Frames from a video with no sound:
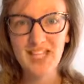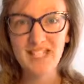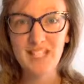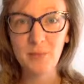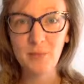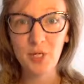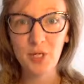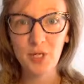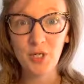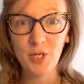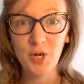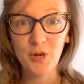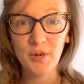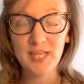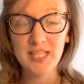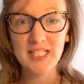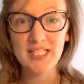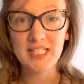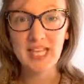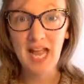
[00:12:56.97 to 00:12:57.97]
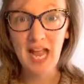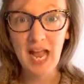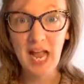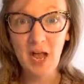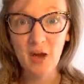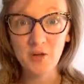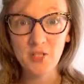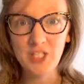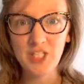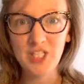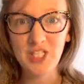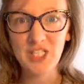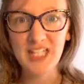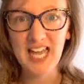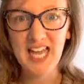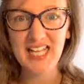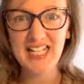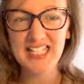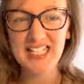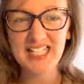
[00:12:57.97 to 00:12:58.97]
So I'm going to go into how to do
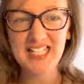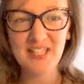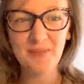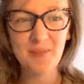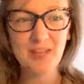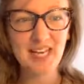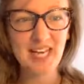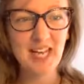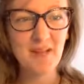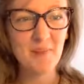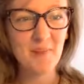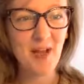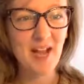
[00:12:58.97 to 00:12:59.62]
that in just a minute,